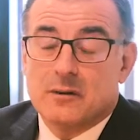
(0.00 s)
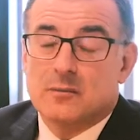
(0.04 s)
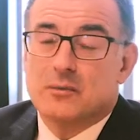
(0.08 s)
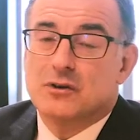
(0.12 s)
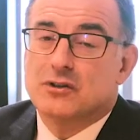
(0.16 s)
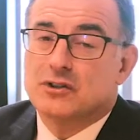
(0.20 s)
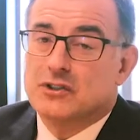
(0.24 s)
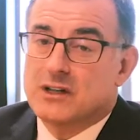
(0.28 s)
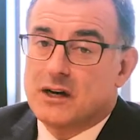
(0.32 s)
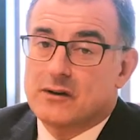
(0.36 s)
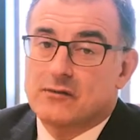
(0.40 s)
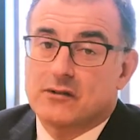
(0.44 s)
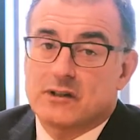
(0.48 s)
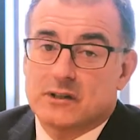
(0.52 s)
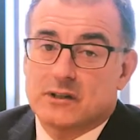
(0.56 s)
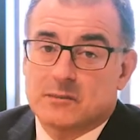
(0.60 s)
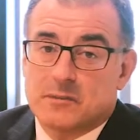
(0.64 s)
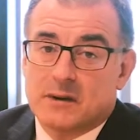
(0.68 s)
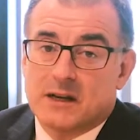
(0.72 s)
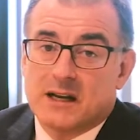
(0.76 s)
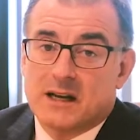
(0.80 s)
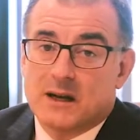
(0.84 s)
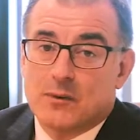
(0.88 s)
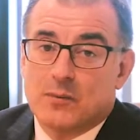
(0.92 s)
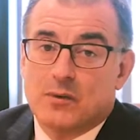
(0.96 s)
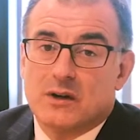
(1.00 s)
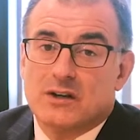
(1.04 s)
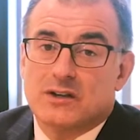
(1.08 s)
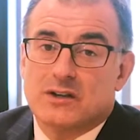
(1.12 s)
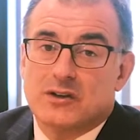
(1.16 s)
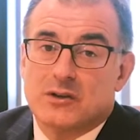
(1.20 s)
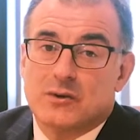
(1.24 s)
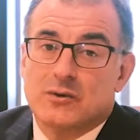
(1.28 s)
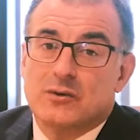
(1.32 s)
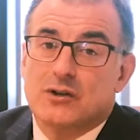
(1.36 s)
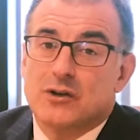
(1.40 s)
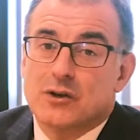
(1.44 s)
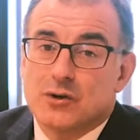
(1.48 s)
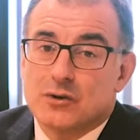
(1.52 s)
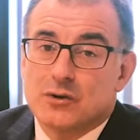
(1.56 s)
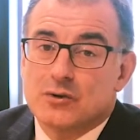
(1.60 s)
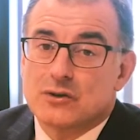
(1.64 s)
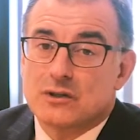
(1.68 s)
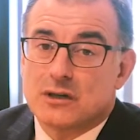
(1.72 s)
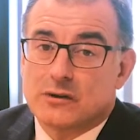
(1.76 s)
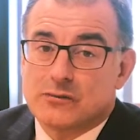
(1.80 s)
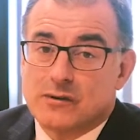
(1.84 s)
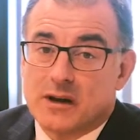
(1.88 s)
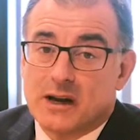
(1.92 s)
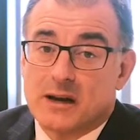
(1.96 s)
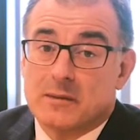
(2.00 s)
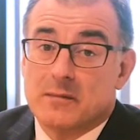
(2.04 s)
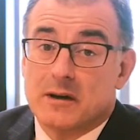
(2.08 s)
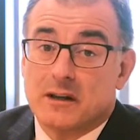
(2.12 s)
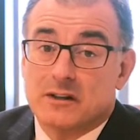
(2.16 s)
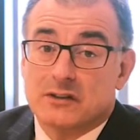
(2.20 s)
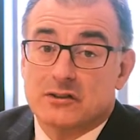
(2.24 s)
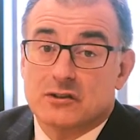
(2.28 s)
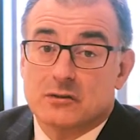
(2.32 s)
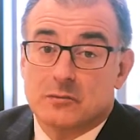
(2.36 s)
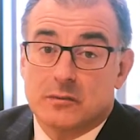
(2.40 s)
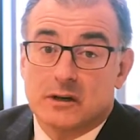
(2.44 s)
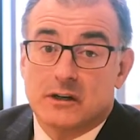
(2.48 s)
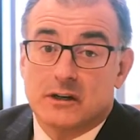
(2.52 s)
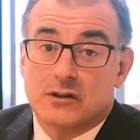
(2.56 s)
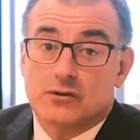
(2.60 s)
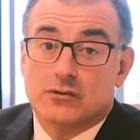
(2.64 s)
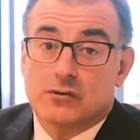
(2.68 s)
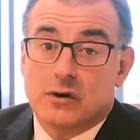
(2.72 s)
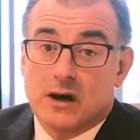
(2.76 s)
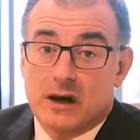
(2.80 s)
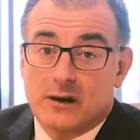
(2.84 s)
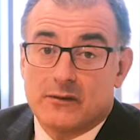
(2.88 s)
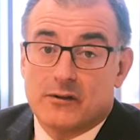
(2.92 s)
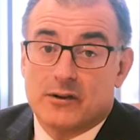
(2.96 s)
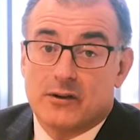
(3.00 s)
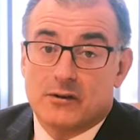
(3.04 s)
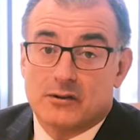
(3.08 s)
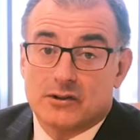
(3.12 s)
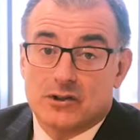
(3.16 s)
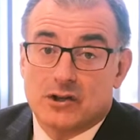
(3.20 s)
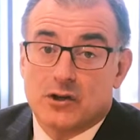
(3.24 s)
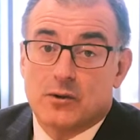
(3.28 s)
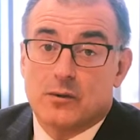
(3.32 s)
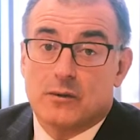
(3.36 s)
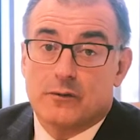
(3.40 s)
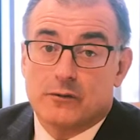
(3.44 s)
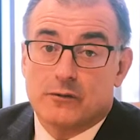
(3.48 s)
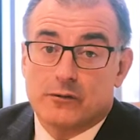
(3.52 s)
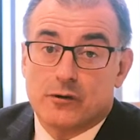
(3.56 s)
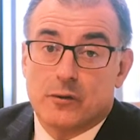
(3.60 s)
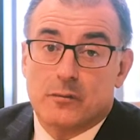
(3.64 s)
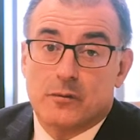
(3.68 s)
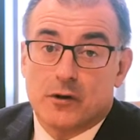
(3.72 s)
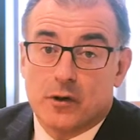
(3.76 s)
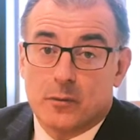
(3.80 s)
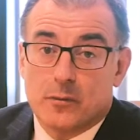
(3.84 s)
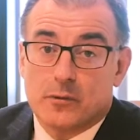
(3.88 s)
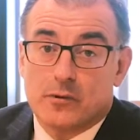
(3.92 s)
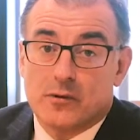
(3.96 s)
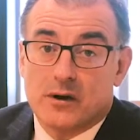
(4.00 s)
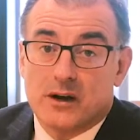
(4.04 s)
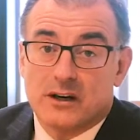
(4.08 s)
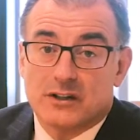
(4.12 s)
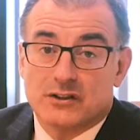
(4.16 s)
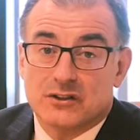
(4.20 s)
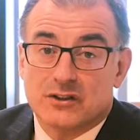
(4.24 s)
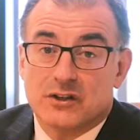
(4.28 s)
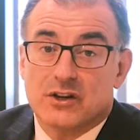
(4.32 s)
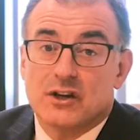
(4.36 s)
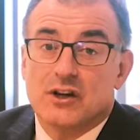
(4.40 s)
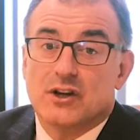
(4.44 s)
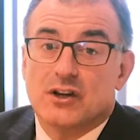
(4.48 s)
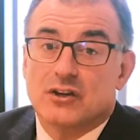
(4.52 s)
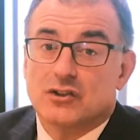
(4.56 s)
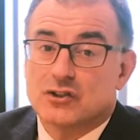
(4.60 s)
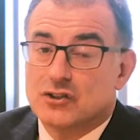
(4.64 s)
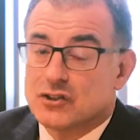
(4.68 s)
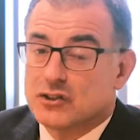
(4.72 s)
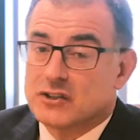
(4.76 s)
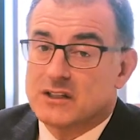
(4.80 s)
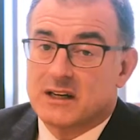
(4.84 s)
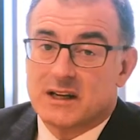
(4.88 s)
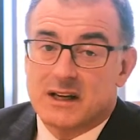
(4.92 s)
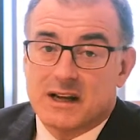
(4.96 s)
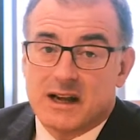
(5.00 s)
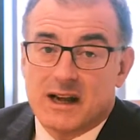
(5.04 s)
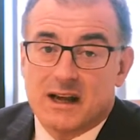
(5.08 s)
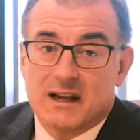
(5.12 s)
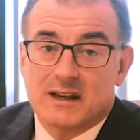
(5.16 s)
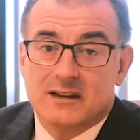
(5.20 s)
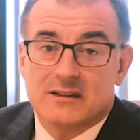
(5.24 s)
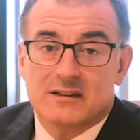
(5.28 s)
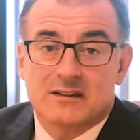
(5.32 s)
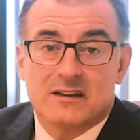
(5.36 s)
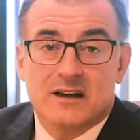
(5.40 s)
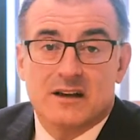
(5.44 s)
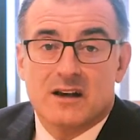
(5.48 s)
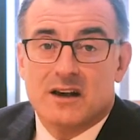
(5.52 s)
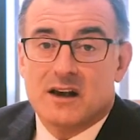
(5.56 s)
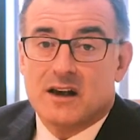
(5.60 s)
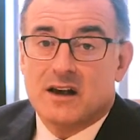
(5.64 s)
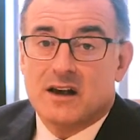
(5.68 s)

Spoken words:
But generally speaking, we do usually recommend somebody drive you to and from the operation, just in case